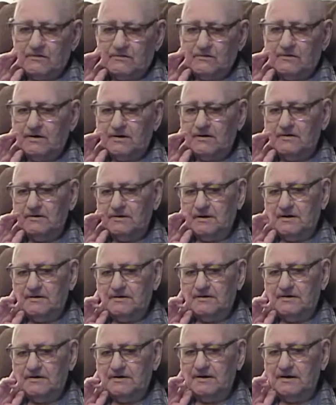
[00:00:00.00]
Well, I
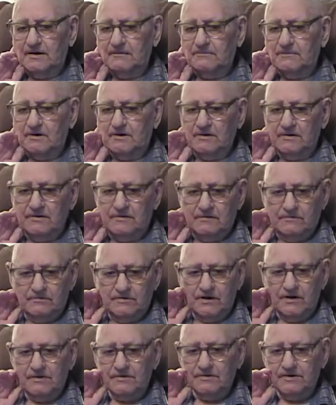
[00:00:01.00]
didn't have my.
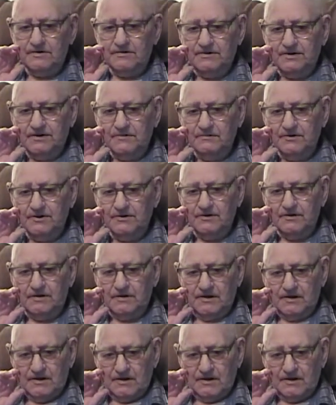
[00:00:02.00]
Well, they give me